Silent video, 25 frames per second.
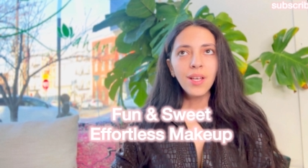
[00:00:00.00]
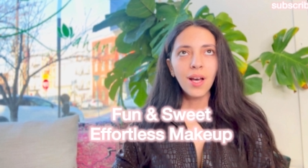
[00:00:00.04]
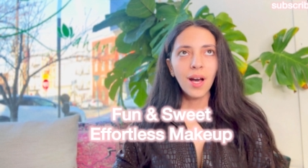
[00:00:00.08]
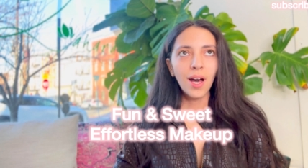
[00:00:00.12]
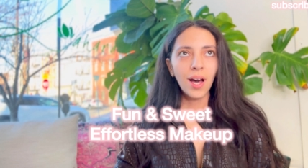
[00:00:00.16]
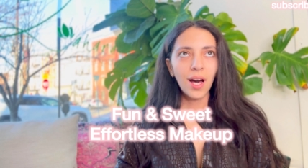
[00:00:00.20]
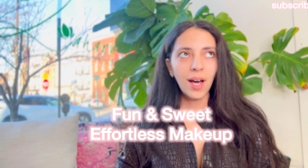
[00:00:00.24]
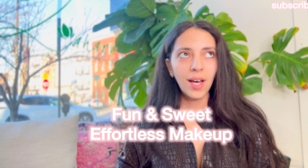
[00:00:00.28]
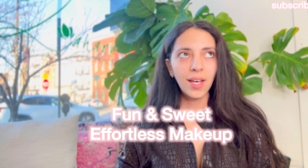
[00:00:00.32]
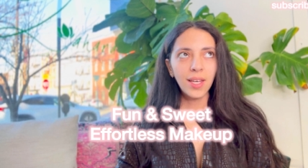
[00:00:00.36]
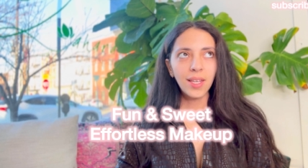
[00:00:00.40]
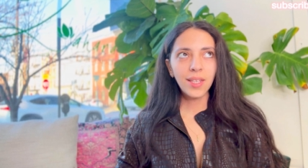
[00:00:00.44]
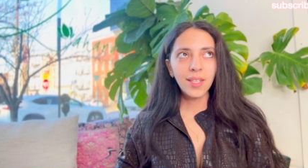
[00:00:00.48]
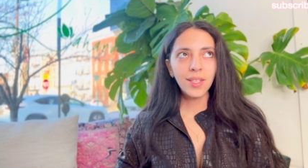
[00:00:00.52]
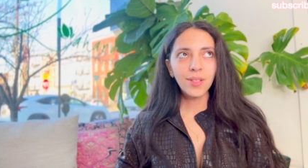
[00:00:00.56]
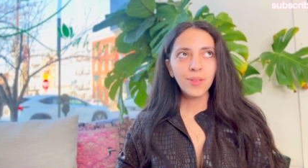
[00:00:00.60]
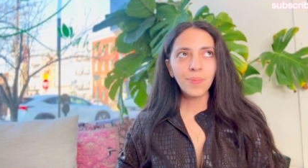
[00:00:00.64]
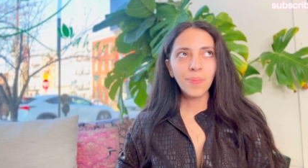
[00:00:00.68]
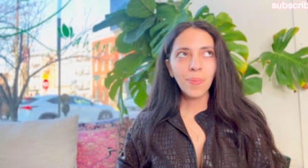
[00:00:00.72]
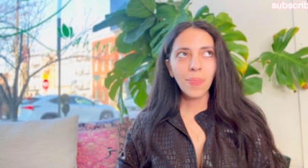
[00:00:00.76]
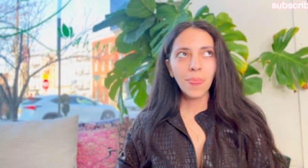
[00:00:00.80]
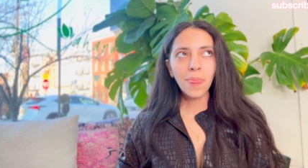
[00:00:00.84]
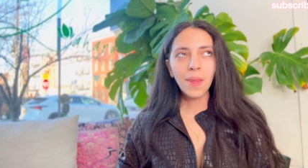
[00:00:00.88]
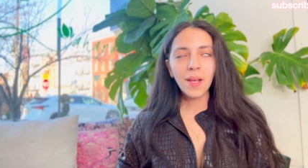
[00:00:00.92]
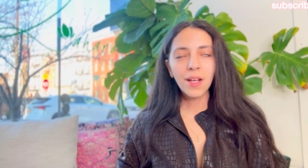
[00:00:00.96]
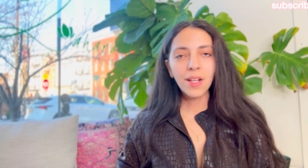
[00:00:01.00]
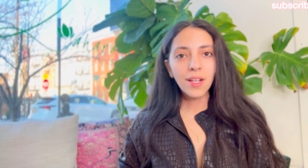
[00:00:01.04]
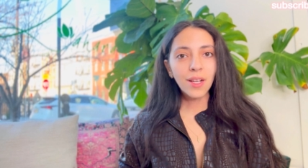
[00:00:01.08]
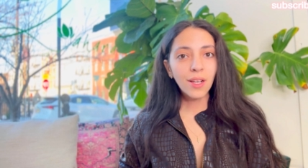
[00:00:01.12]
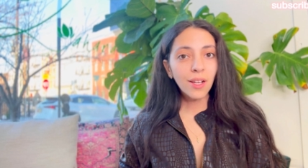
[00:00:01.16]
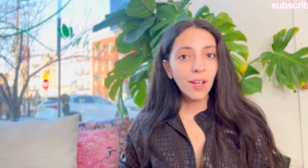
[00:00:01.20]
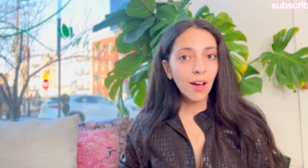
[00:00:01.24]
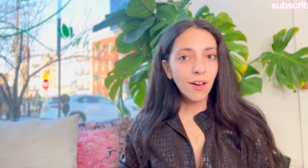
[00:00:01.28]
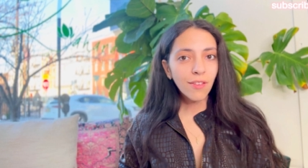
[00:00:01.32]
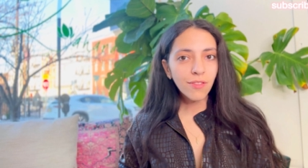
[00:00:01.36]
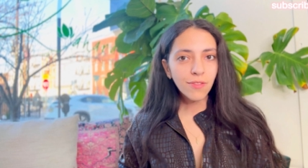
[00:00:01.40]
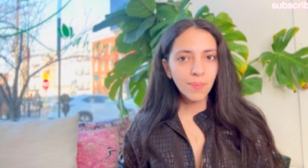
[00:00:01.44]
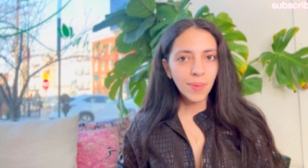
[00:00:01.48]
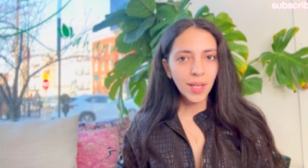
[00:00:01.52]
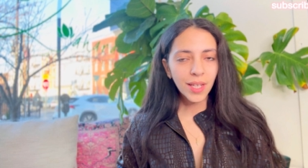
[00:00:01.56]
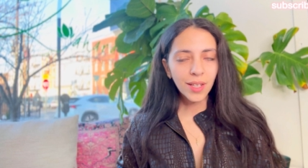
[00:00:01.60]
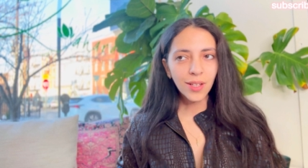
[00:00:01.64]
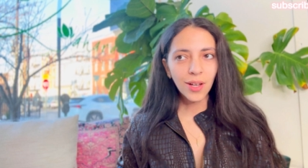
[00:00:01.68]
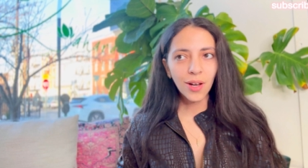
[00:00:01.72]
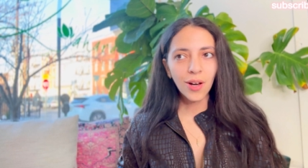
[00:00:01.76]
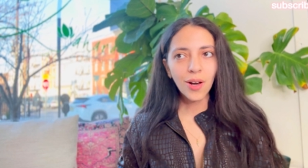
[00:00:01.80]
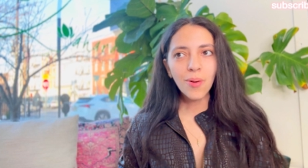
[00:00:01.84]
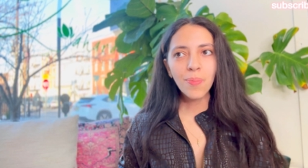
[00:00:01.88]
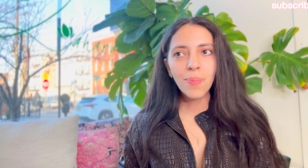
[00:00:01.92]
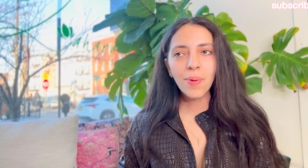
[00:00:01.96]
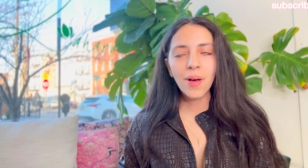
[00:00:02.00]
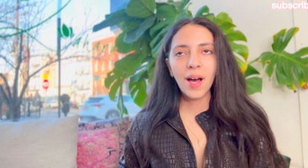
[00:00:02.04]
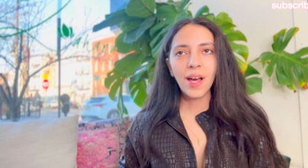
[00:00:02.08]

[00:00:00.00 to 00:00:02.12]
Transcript: I love makeup.